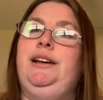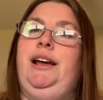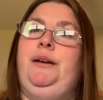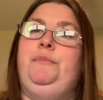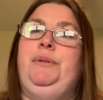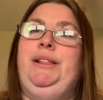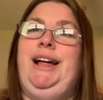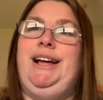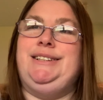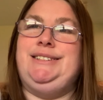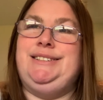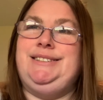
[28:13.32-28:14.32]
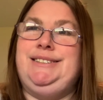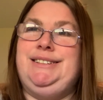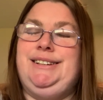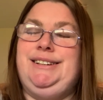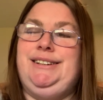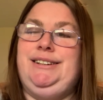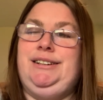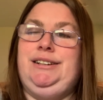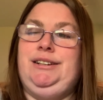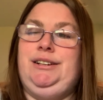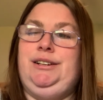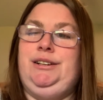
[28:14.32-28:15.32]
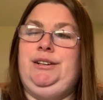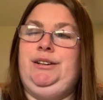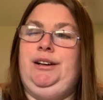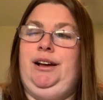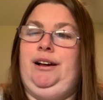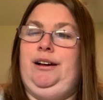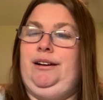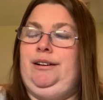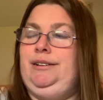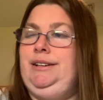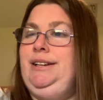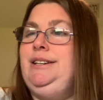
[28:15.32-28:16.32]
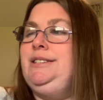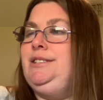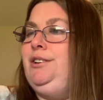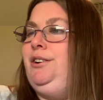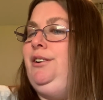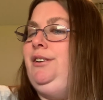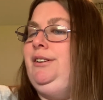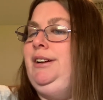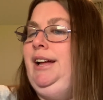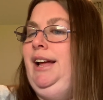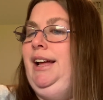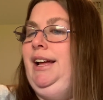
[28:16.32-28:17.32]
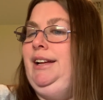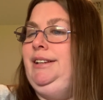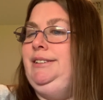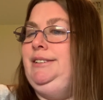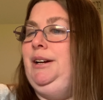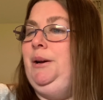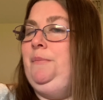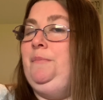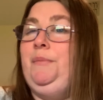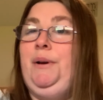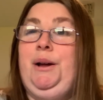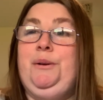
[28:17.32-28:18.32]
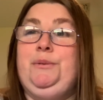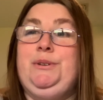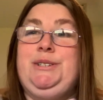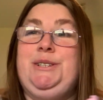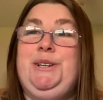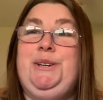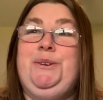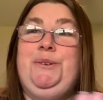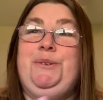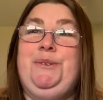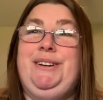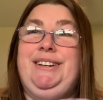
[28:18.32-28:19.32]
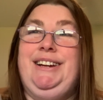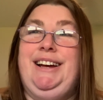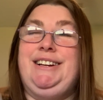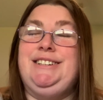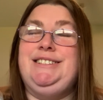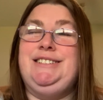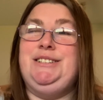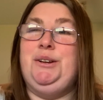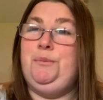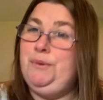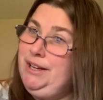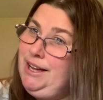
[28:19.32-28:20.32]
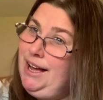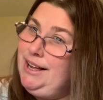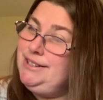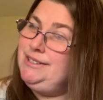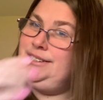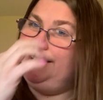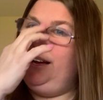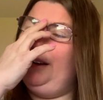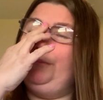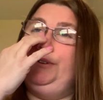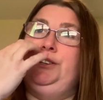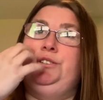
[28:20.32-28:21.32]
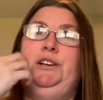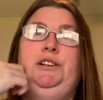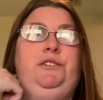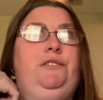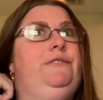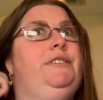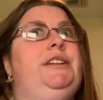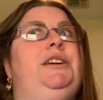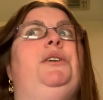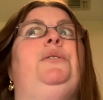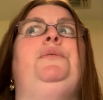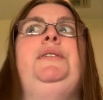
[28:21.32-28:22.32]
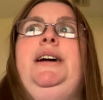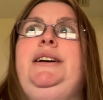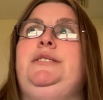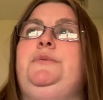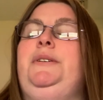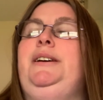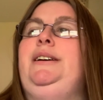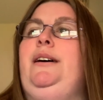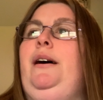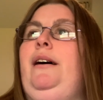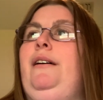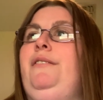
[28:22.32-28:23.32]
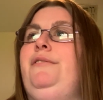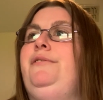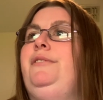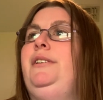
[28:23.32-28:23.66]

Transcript: a blessed uh, Easter. And um, I will see you next weekend. I'm going to try to do a video next week of